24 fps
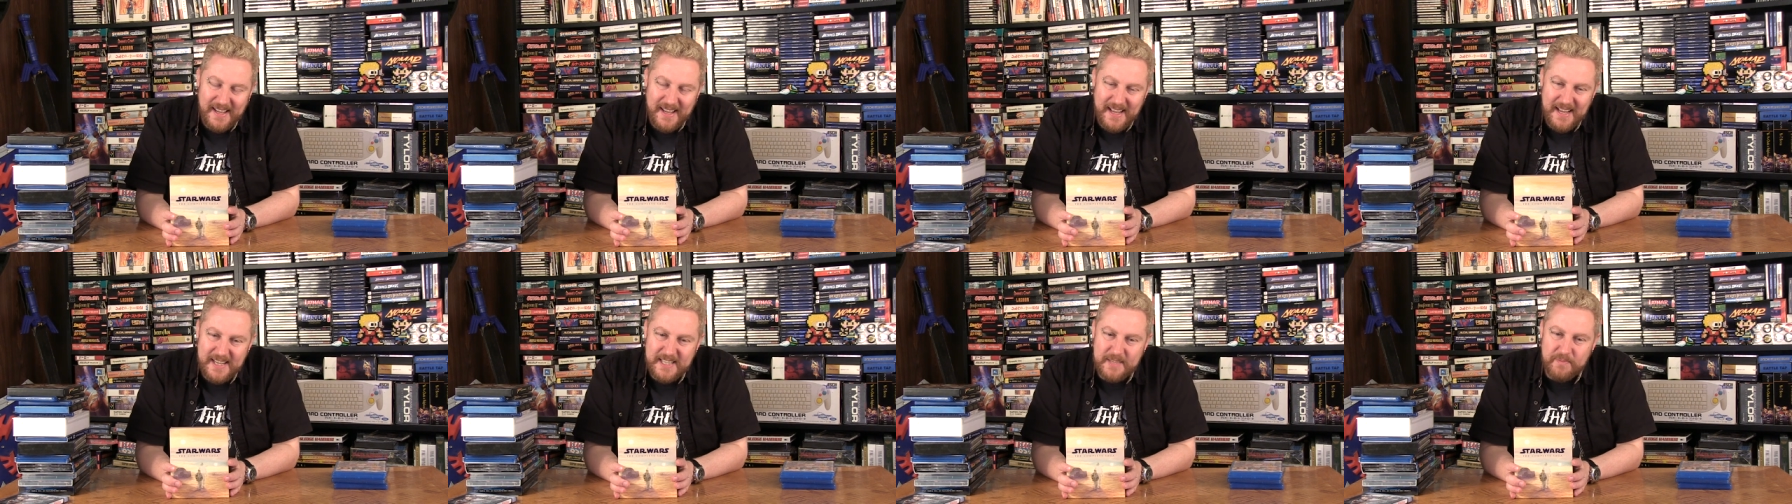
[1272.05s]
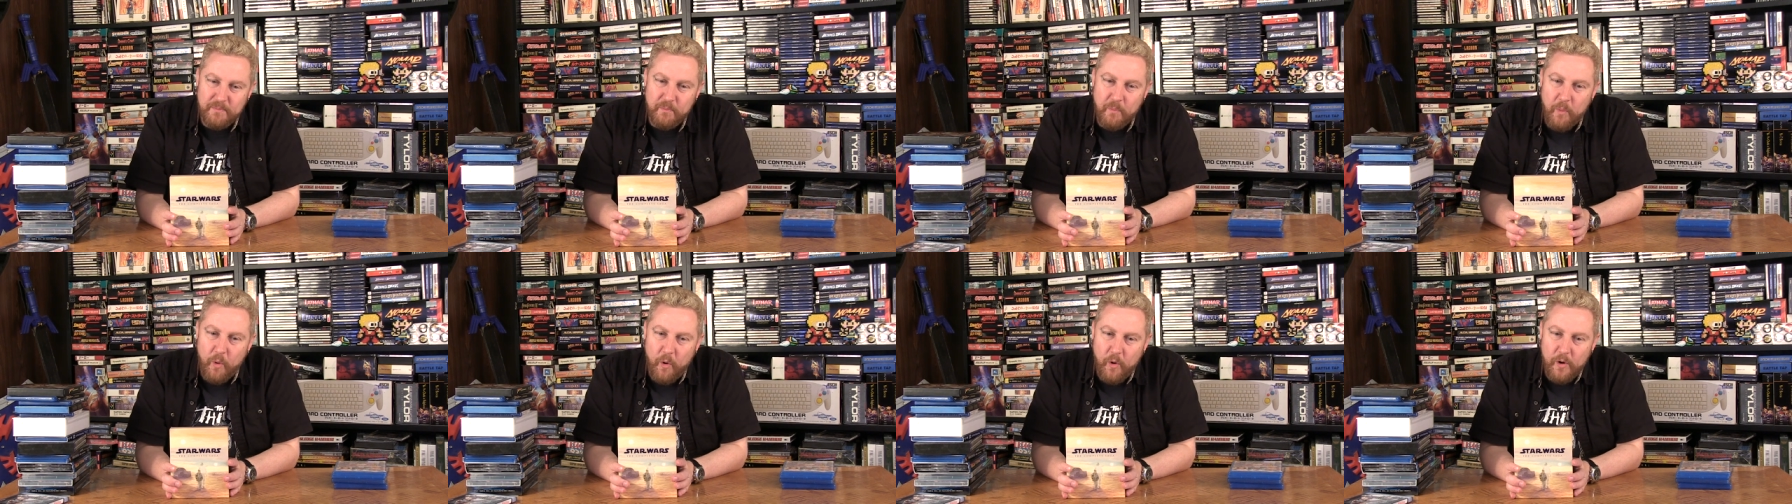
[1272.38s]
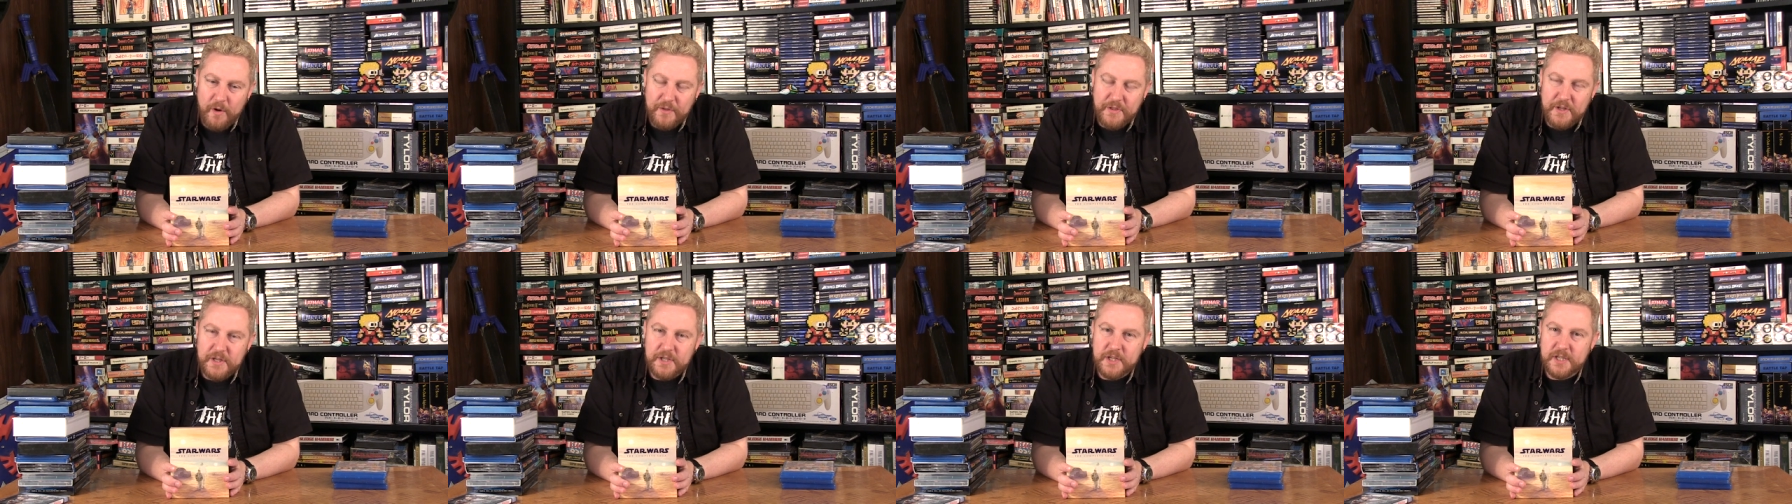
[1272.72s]
It's
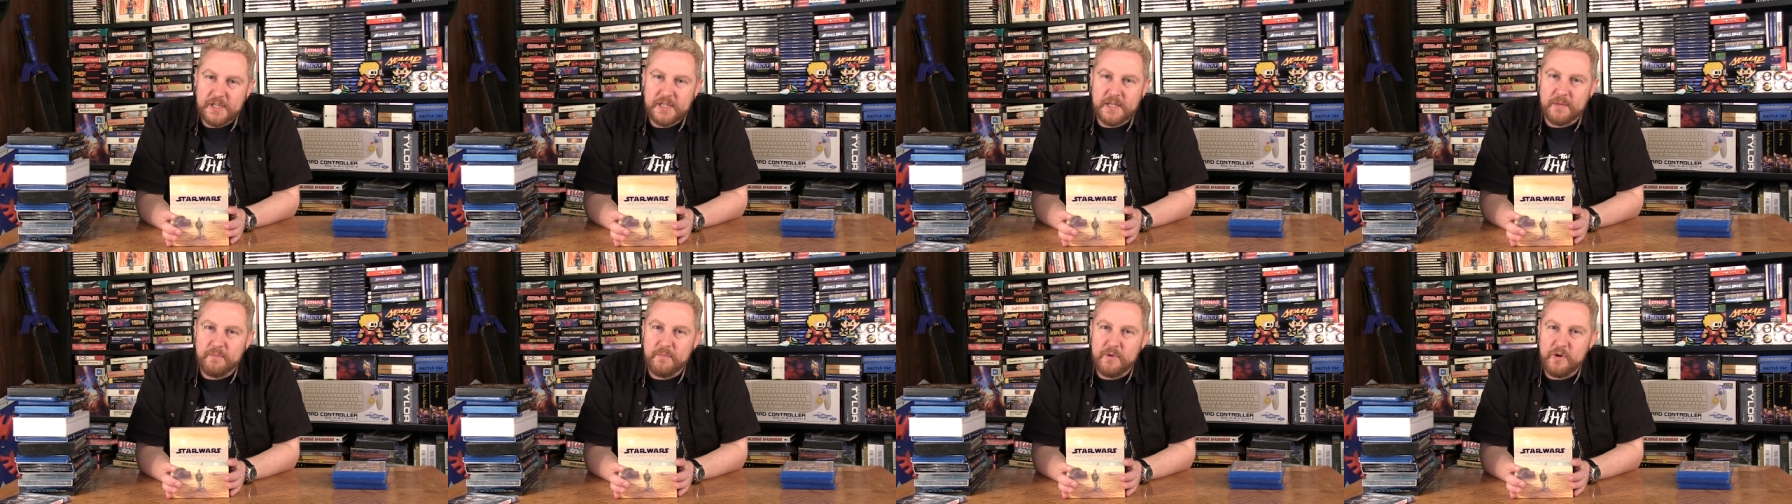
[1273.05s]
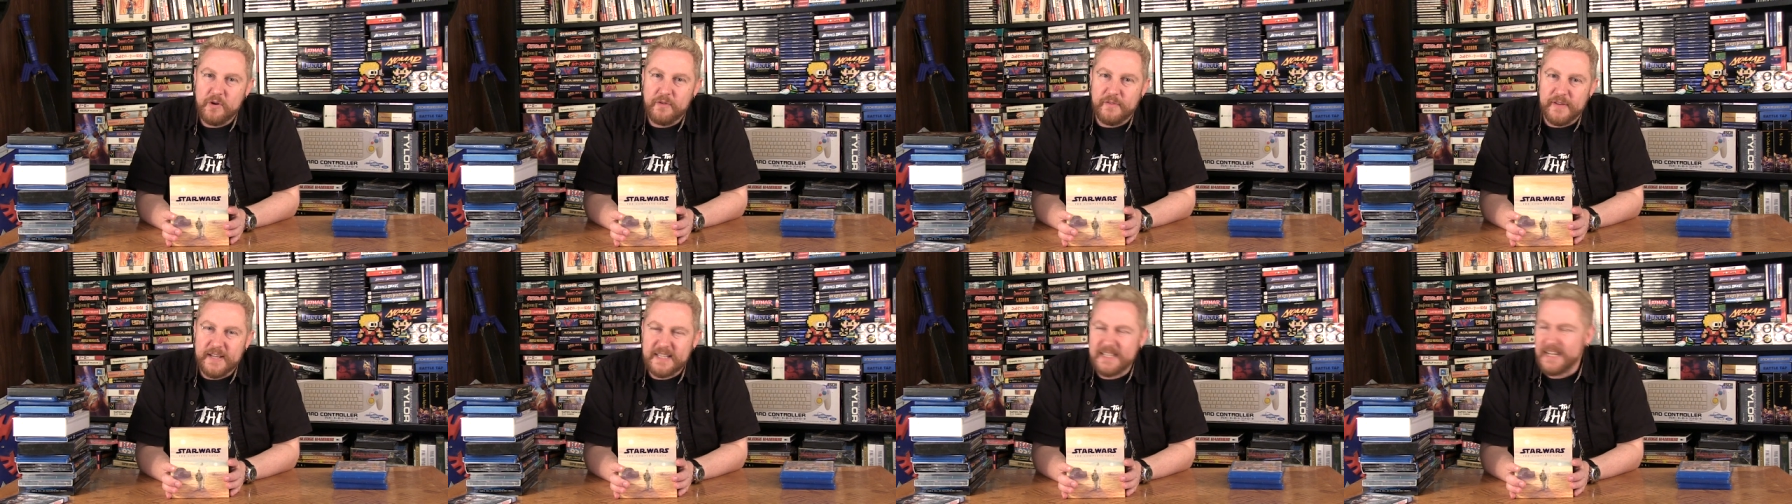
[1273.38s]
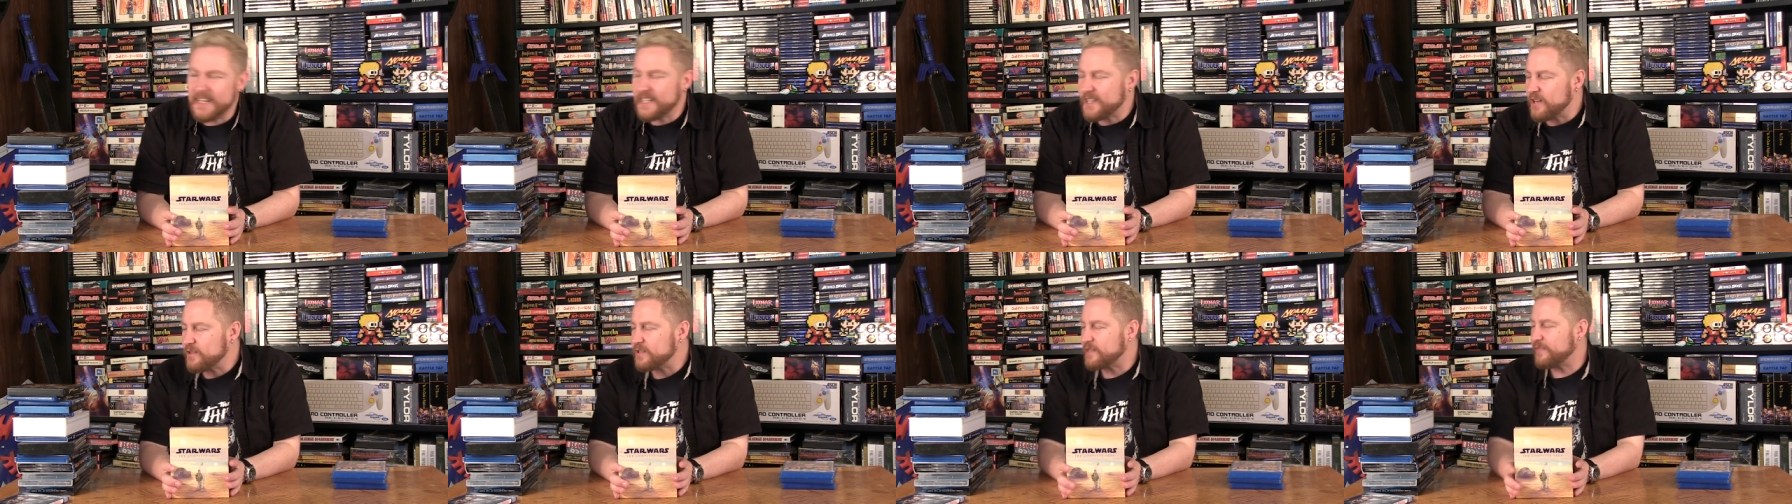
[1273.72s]
more than just a movie. Isn't
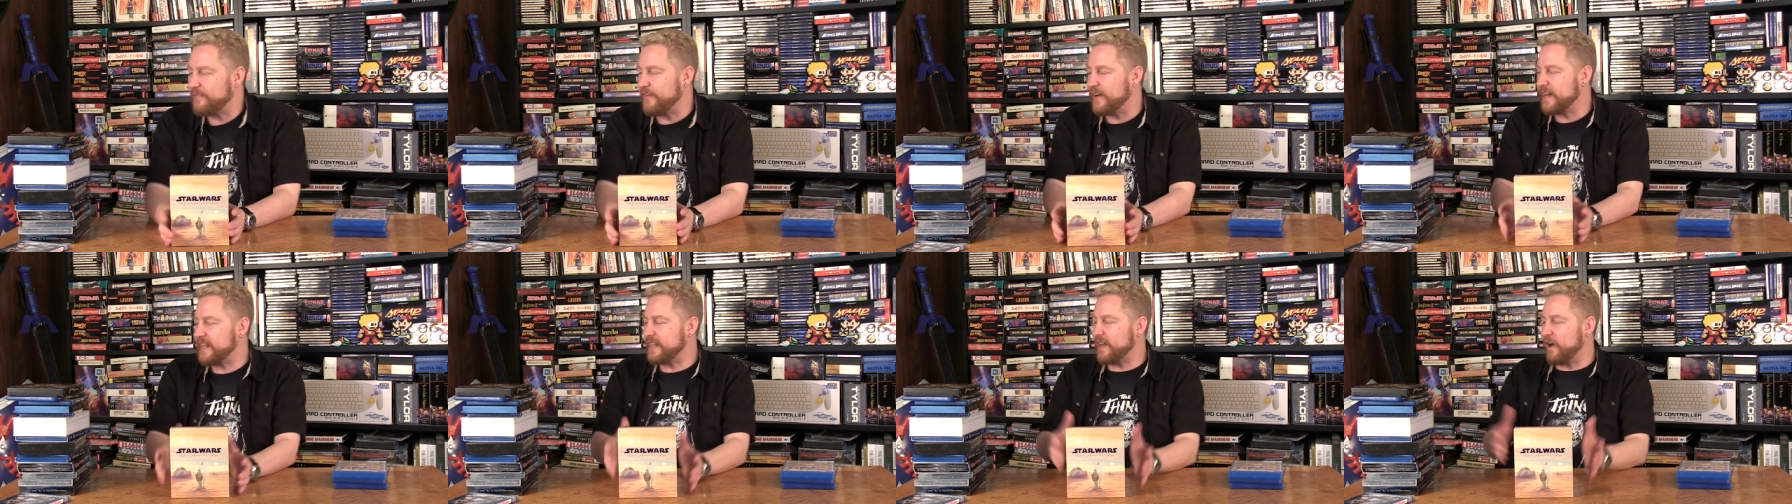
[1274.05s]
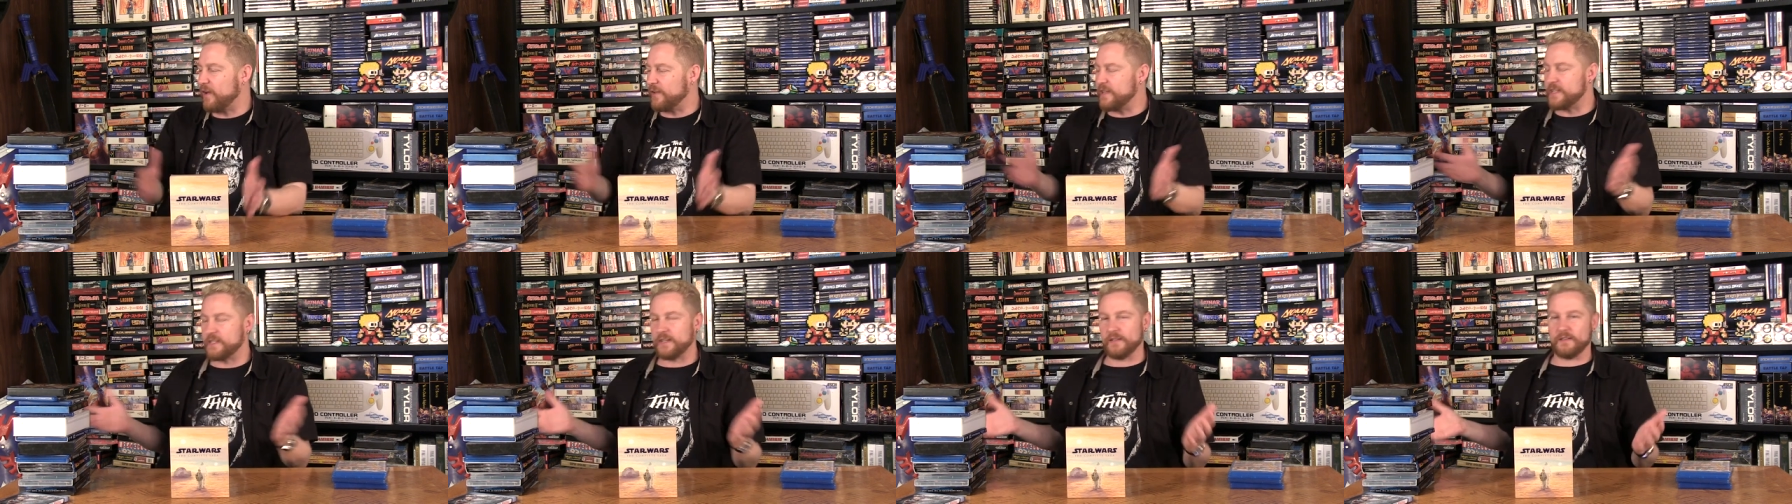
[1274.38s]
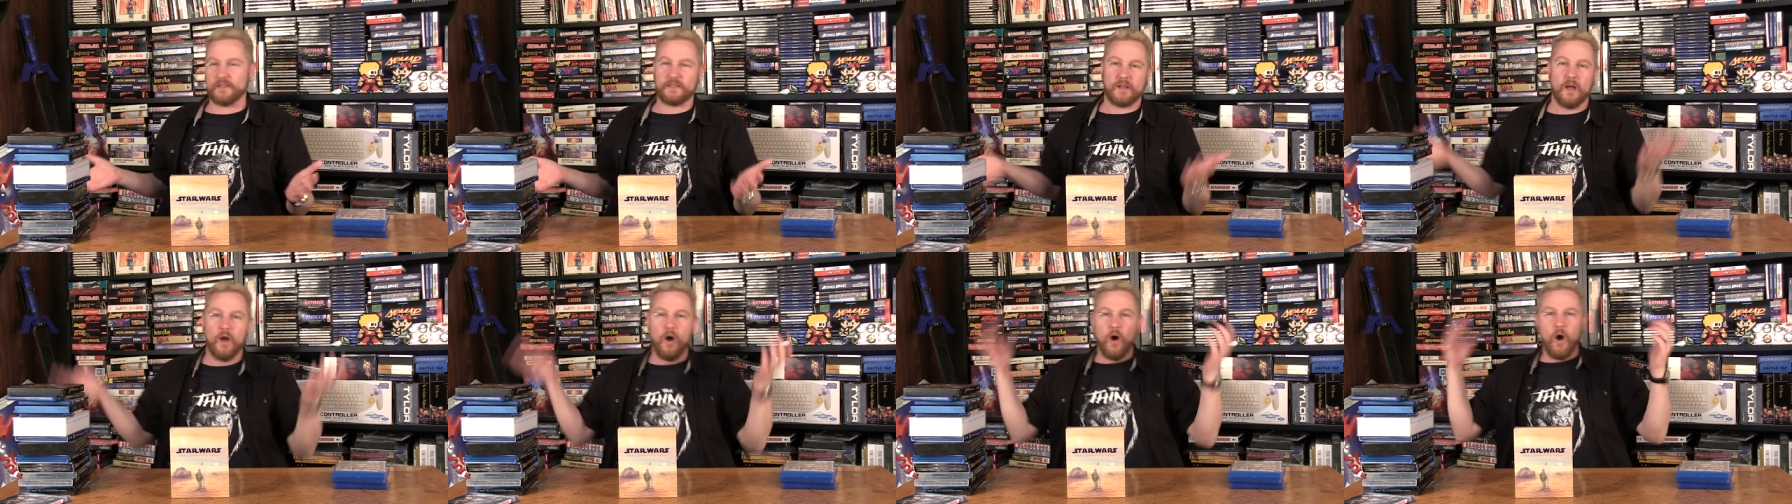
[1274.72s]
it so funny that all these are
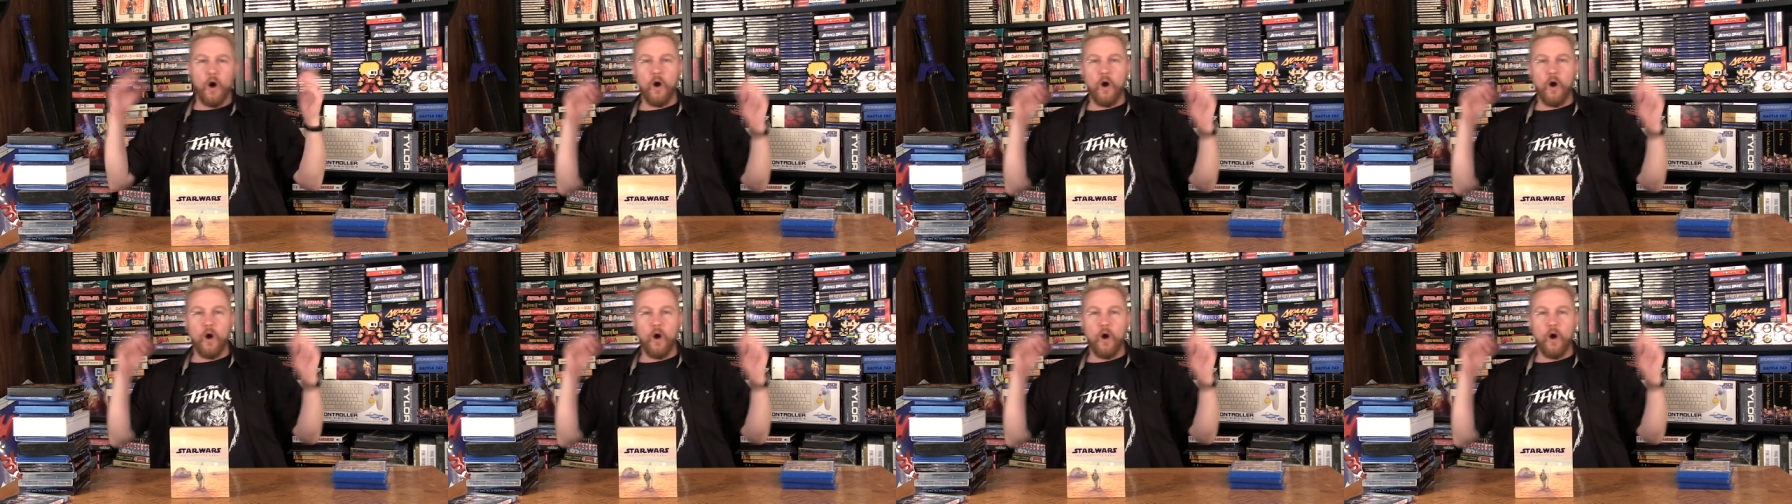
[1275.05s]
just,